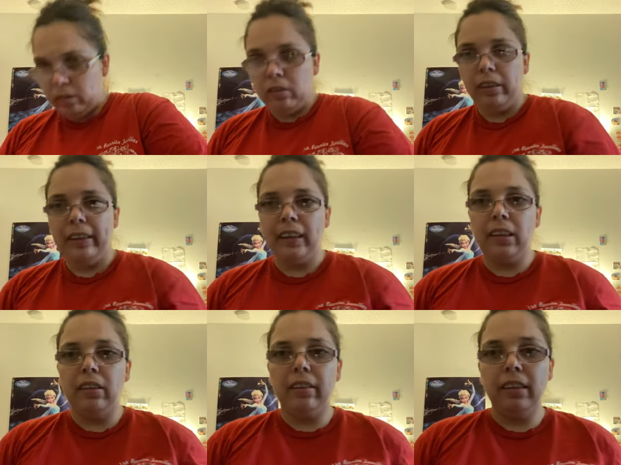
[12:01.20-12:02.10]
one thing
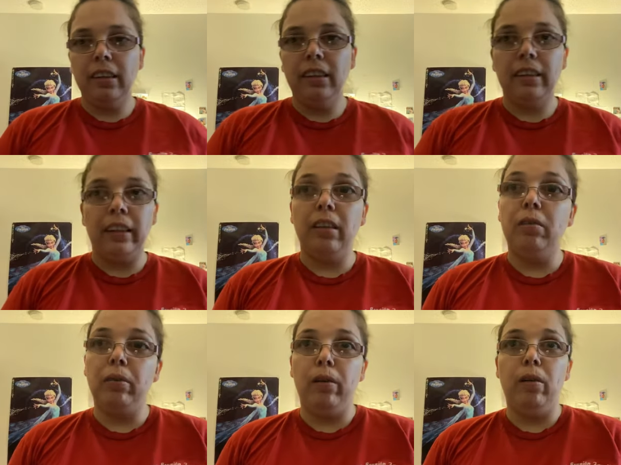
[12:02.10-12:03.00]
that this is it
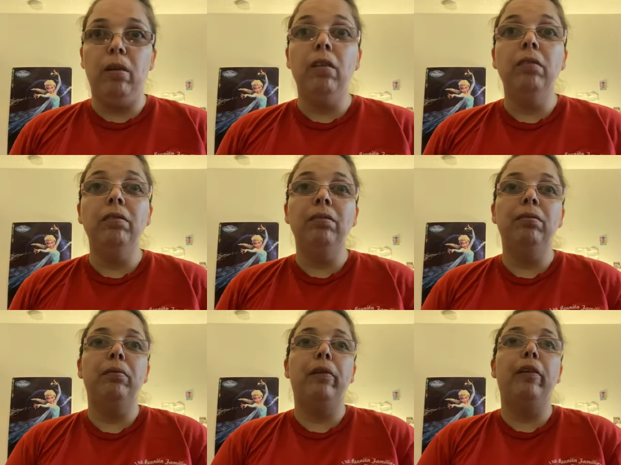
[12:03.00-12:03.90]
for all
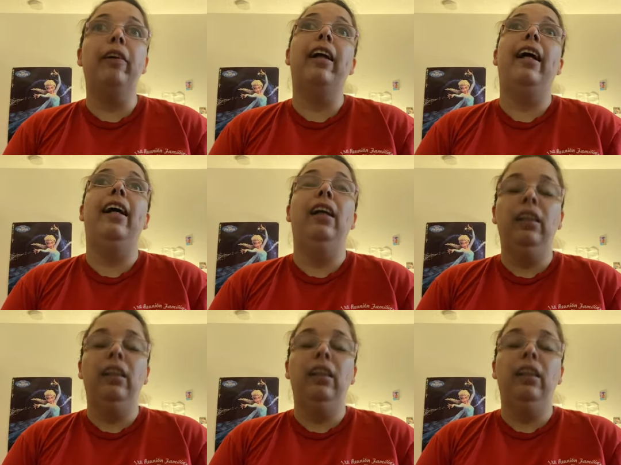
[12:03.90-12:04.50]
for the